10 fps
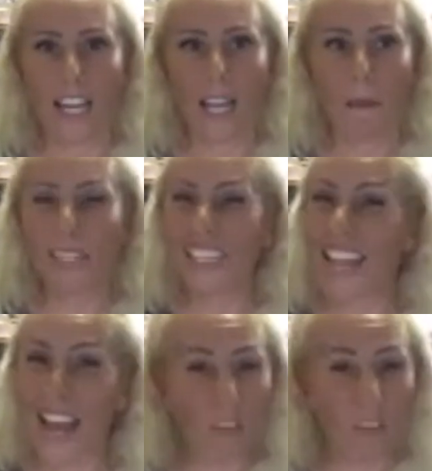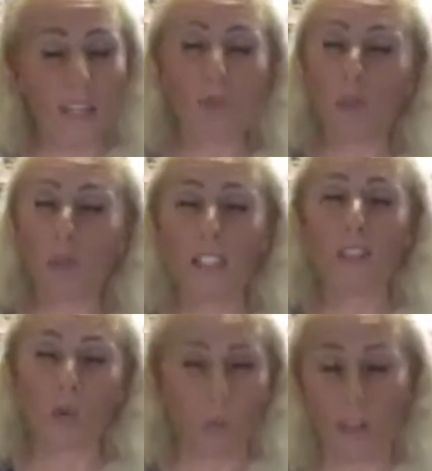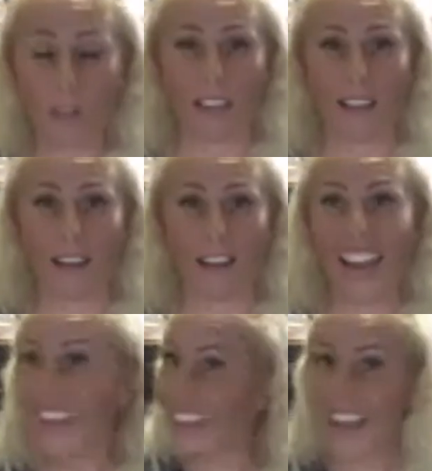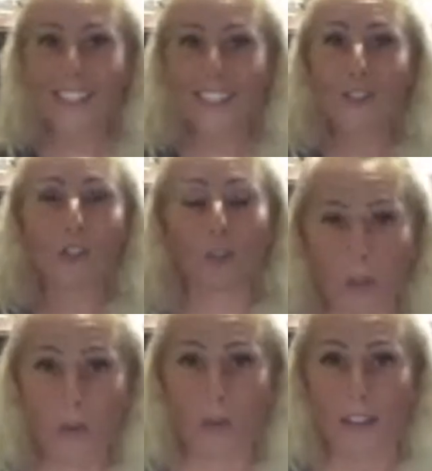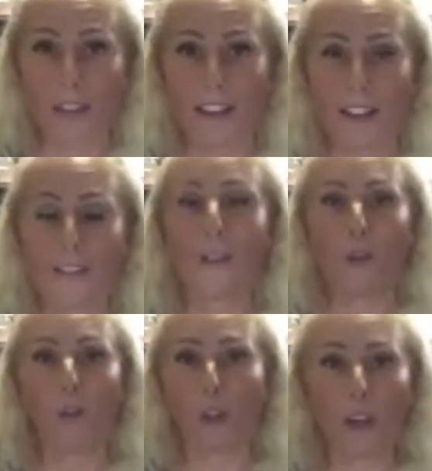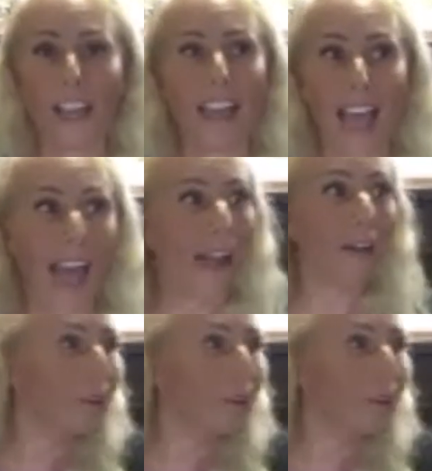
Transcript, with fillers: but not everybody's willing to work it. And that's truth. So if you look at every